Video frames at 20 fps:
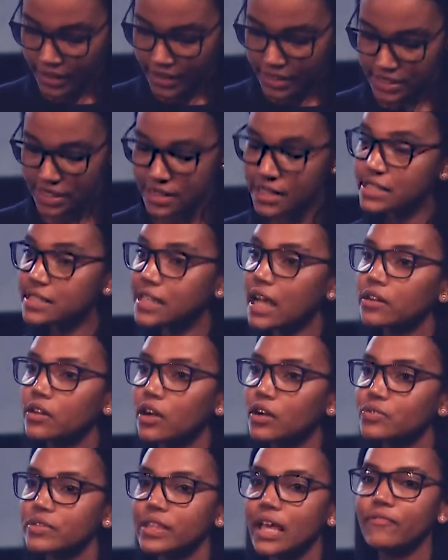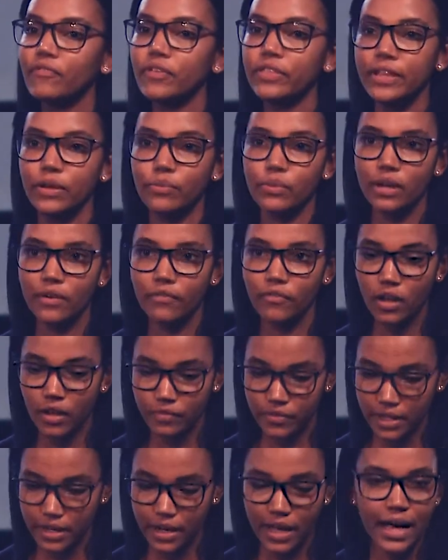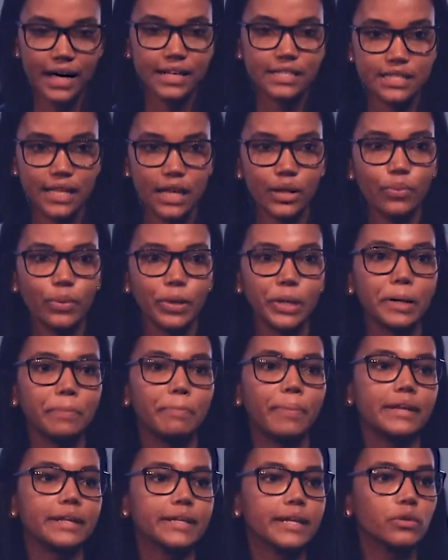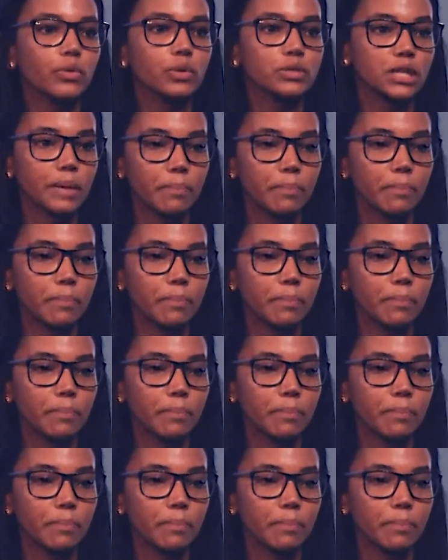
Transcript: So this is how it goes with everything we're involved in. I say work, but it can also